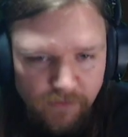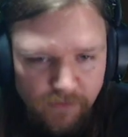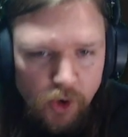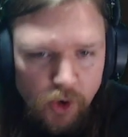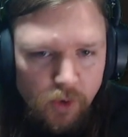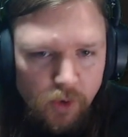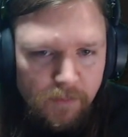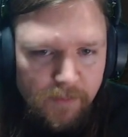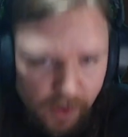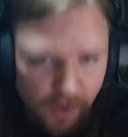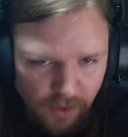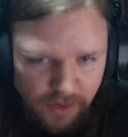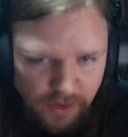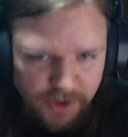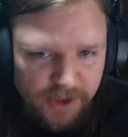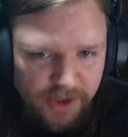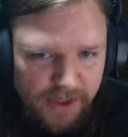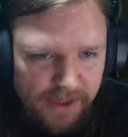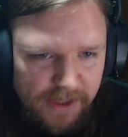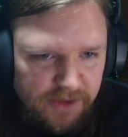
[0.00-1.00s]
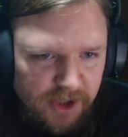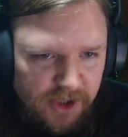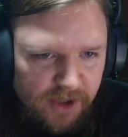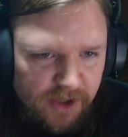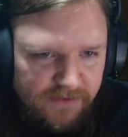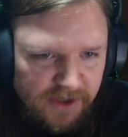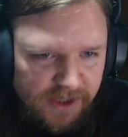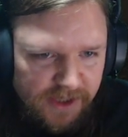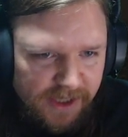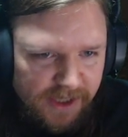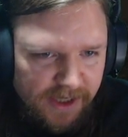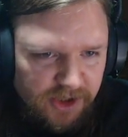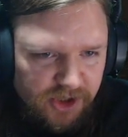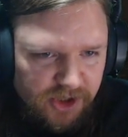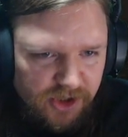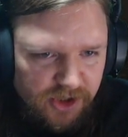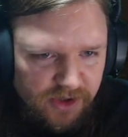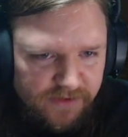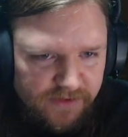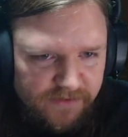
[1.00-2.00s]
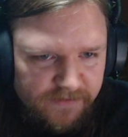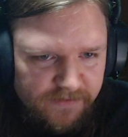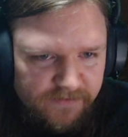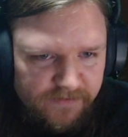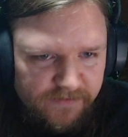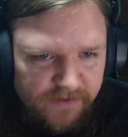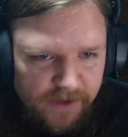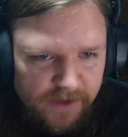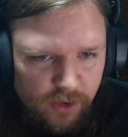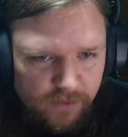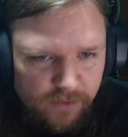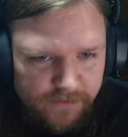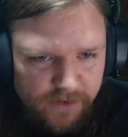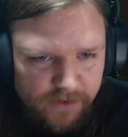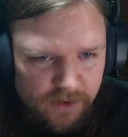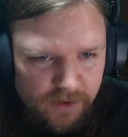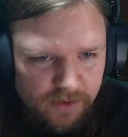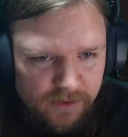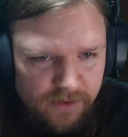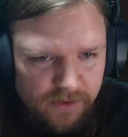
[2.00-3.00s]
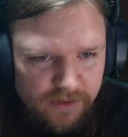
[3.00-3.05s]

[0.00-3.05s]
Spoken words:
polder, named after the ancient Flevo.